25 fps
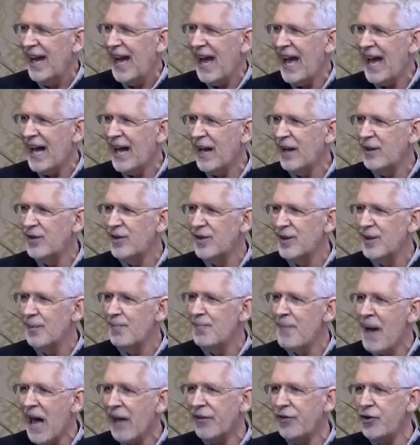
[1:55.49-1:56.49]
And
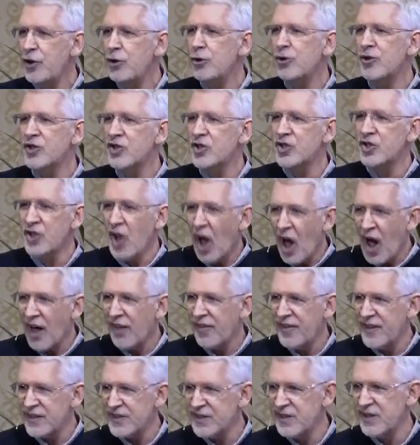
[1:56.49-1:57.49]
Matthew
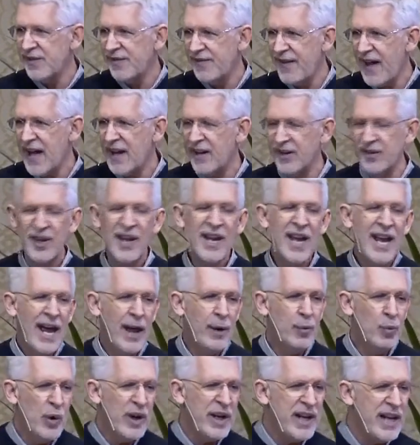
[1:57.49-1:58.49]
saw this event.
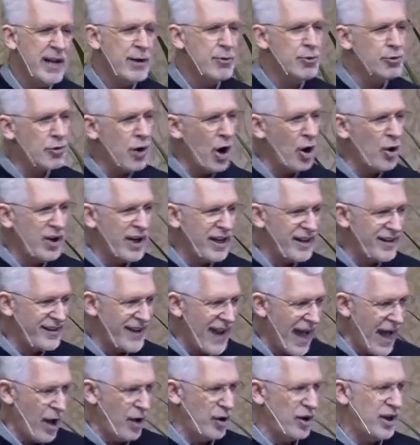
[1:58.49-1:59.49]
And when he wrote it
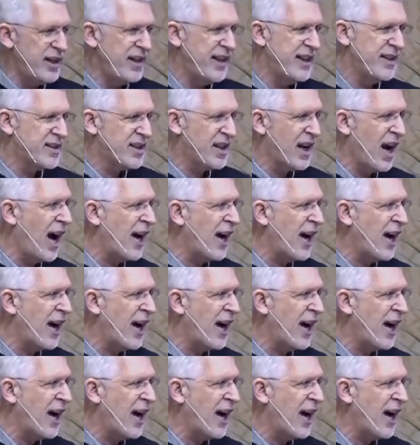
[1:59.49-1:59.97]
down in his